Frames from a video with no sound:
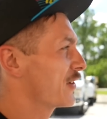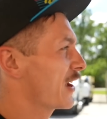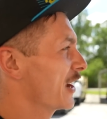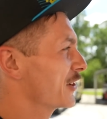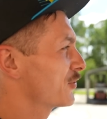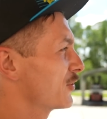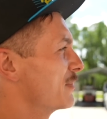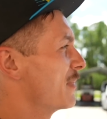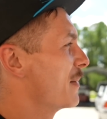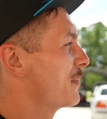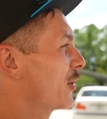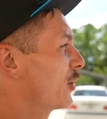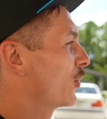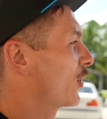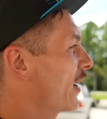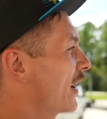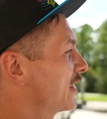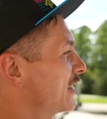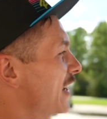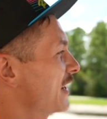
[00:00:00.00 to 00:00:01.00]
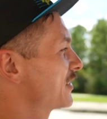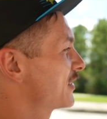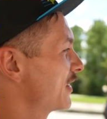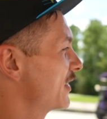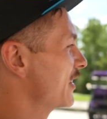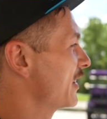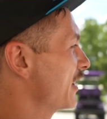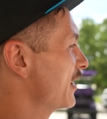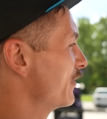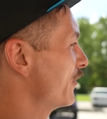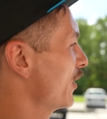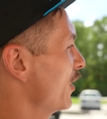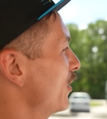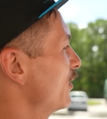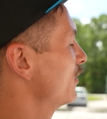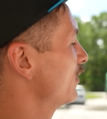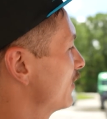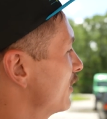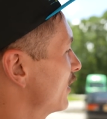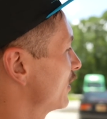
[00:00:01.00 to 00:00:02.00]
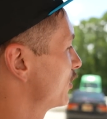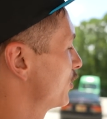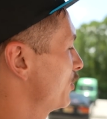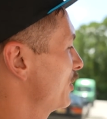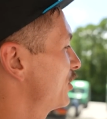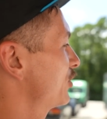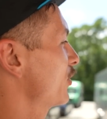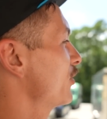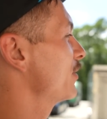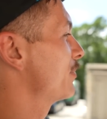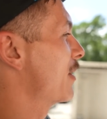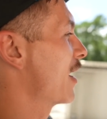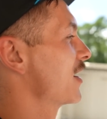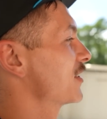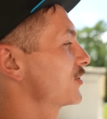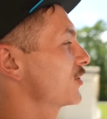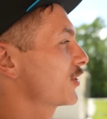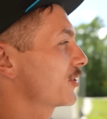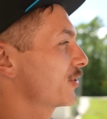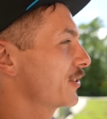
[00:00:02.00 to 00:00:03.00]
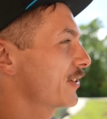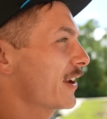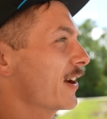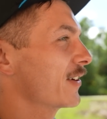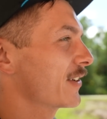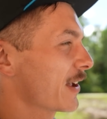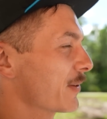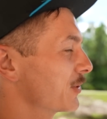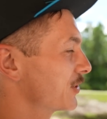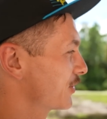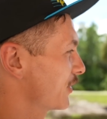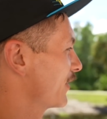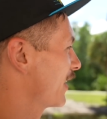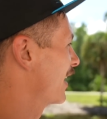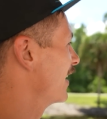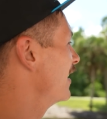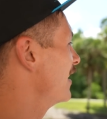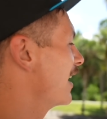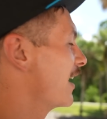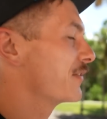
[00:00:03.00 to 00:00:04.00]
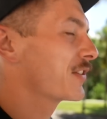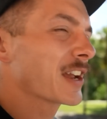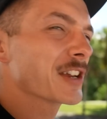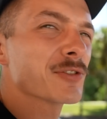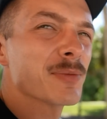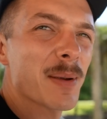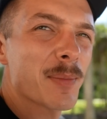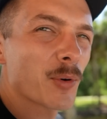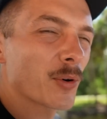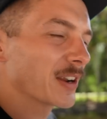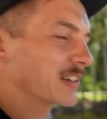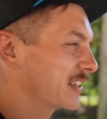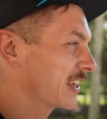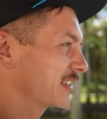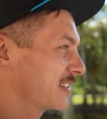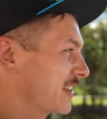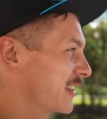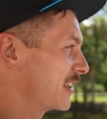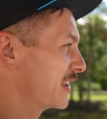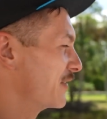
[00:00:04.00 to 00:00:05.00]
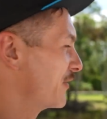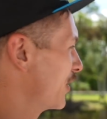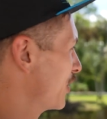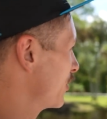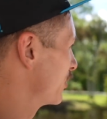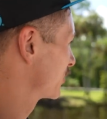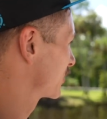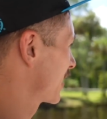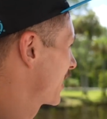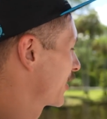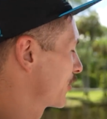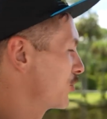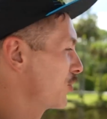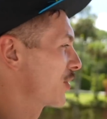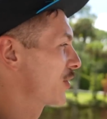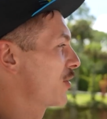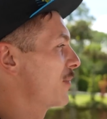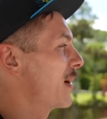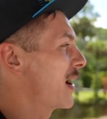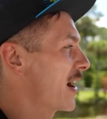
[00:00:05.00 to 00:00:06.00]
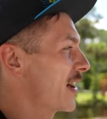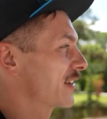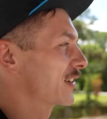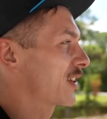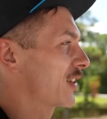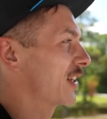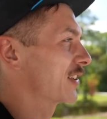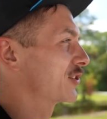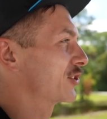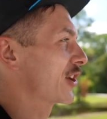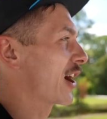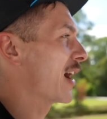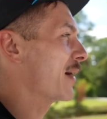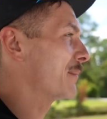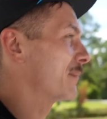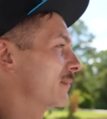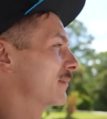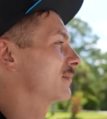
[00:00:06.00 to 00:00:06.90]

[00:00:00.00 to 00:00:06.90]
you guys remember where I tested the Evo, did we show the ponds all cleared out? Yeah, we showed that. If you guys remember where I tested the Evo, it was kind of cool going behind Clutch shop